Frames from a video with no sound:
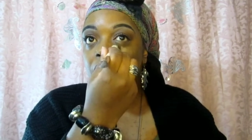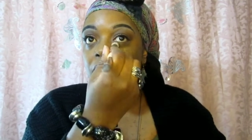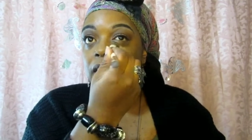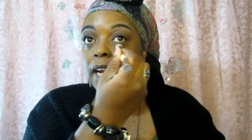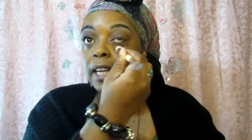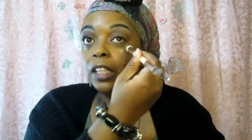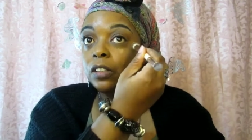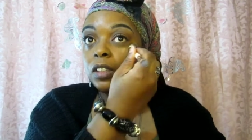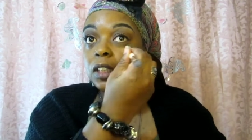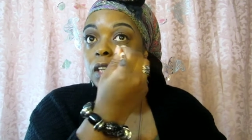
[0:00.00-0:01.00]
that I
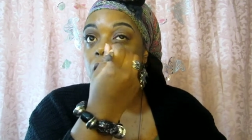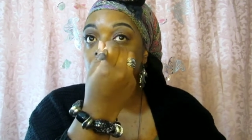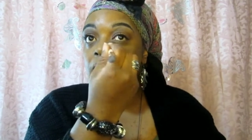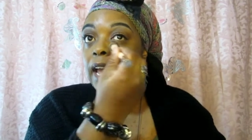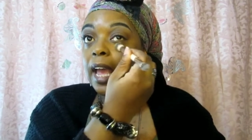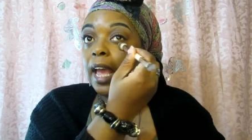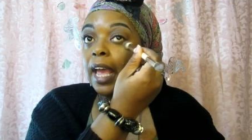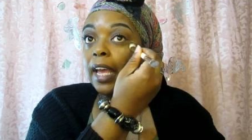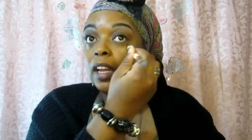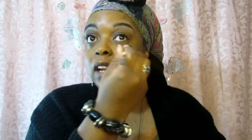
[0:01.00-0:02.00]
use
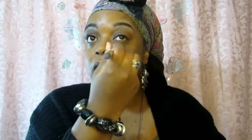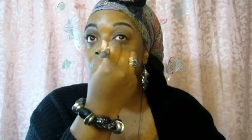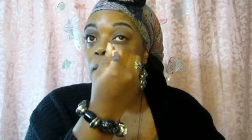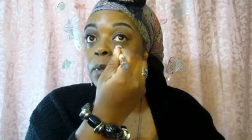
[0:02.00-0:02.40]
and the